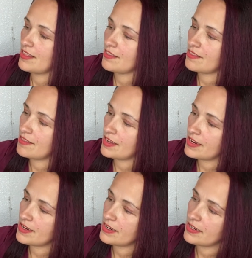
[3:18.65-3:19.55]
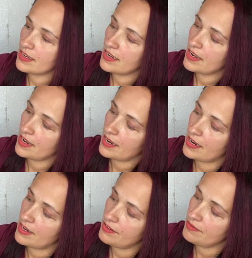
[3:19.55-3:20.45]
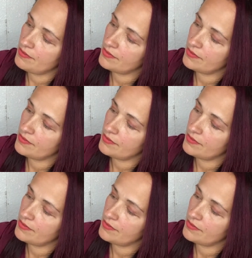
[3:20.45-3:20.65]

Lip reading: they have,